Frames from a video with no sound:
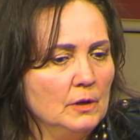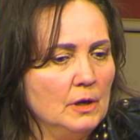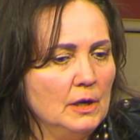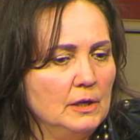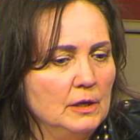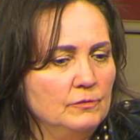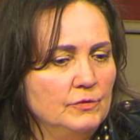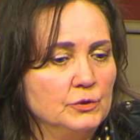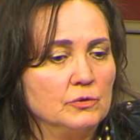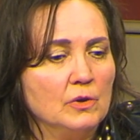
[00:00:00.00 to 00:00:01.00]
I
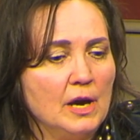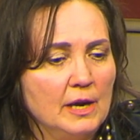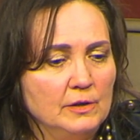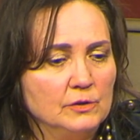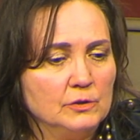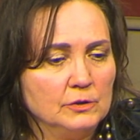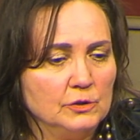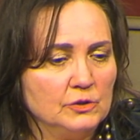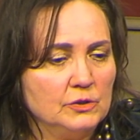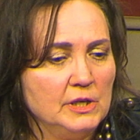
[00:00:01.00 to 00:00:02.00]
visualized
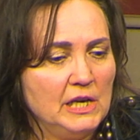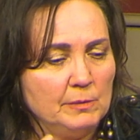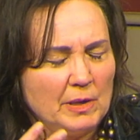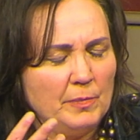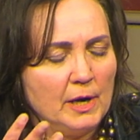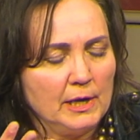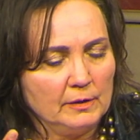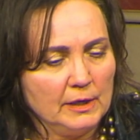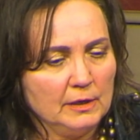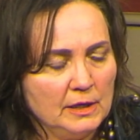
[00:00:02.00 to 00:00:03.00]
just seeing my body
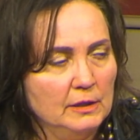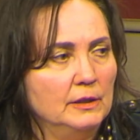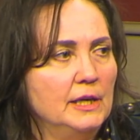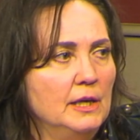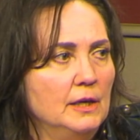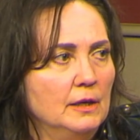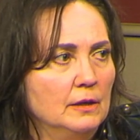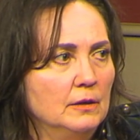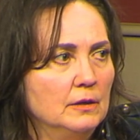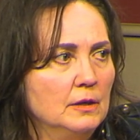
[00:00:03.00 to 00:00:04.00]
like
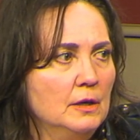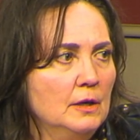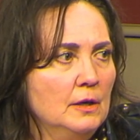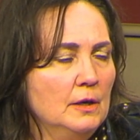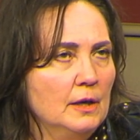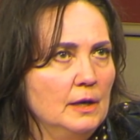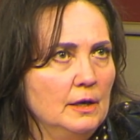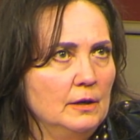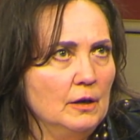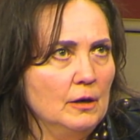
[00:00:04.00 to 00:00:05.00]
healing,
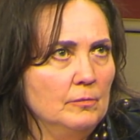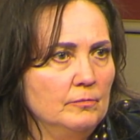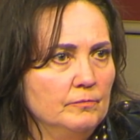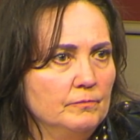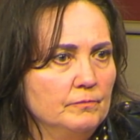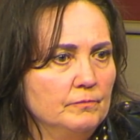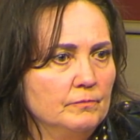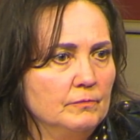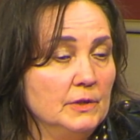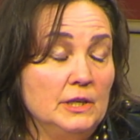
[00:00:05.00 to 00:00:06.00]
and
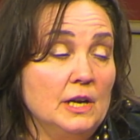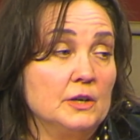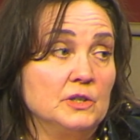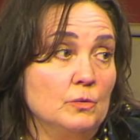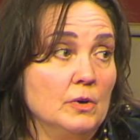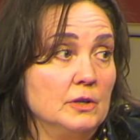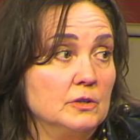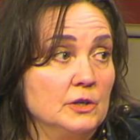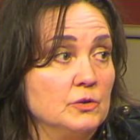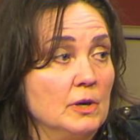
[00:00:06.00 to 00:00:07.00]
it actually worked.
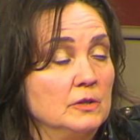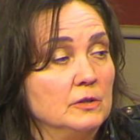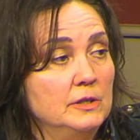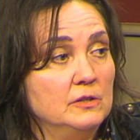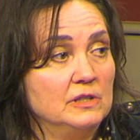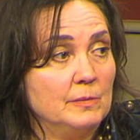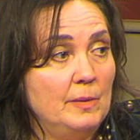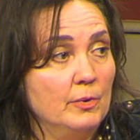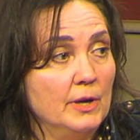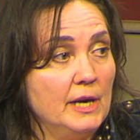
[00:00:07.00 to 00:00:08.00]
I shrunk the lesions in my
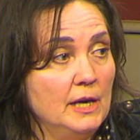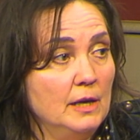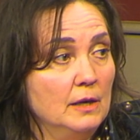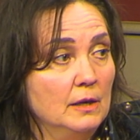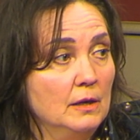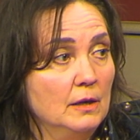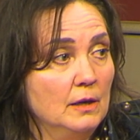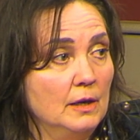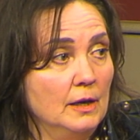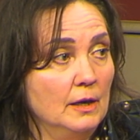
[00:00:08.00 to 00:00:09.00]
brain,
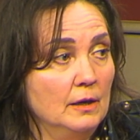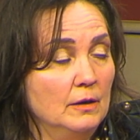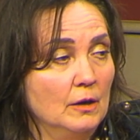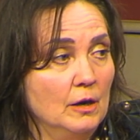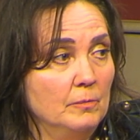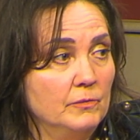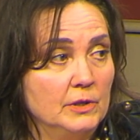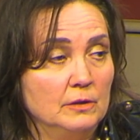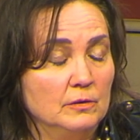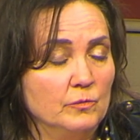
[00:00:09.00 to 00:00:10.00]
and
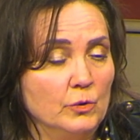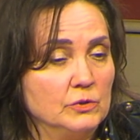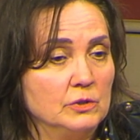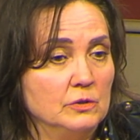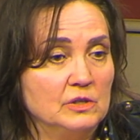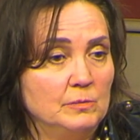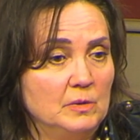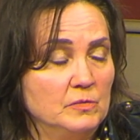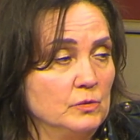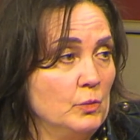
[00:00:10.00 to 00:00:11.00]
then most of the
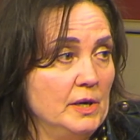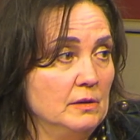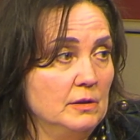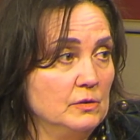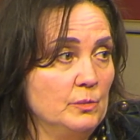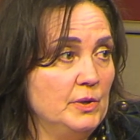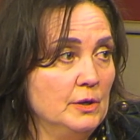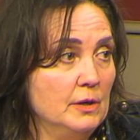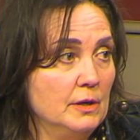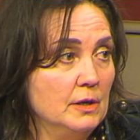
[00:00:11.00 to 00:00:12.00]
symptoms
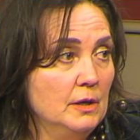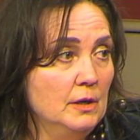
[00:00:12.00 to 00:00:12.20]
disappeared.